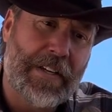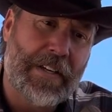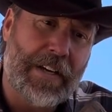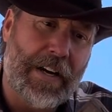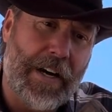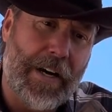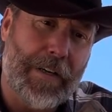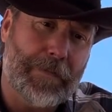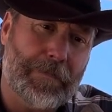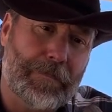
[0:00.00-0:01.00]

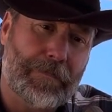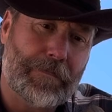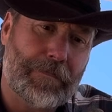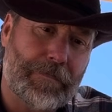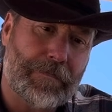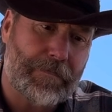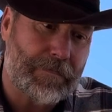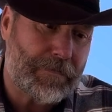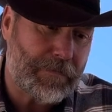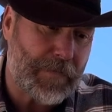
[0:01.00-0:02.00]
When
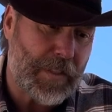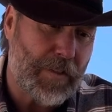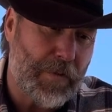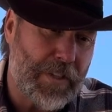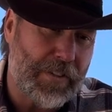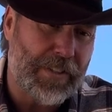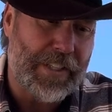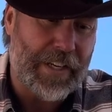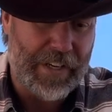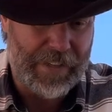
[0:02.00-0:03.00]
you look at